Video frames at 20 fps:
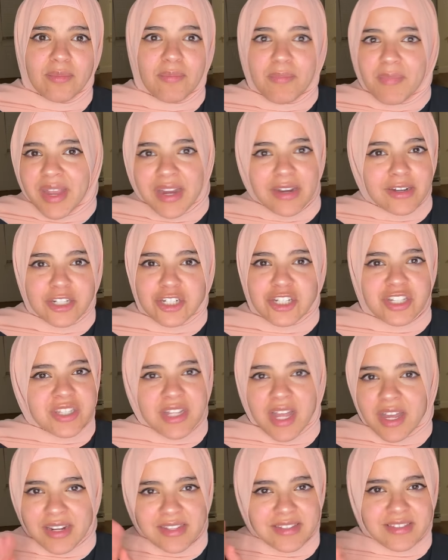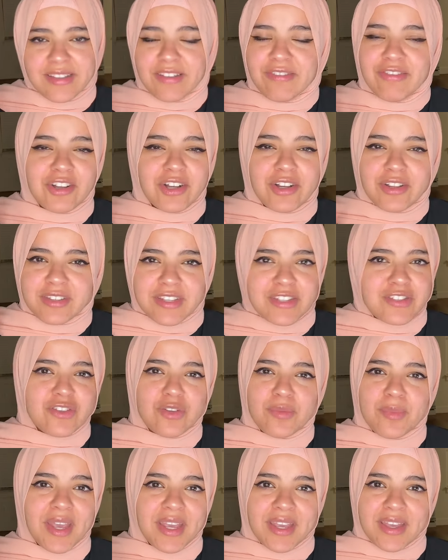Marriage is not as difficult as
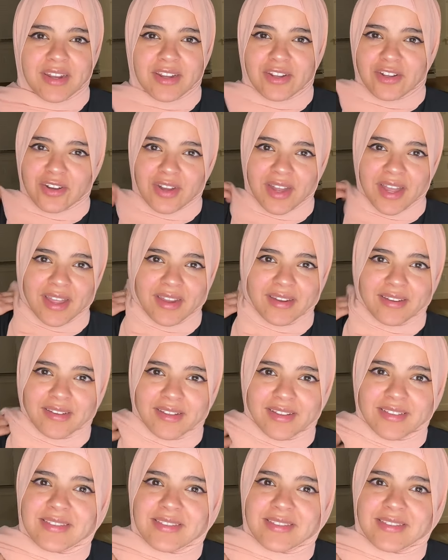you make it in your head.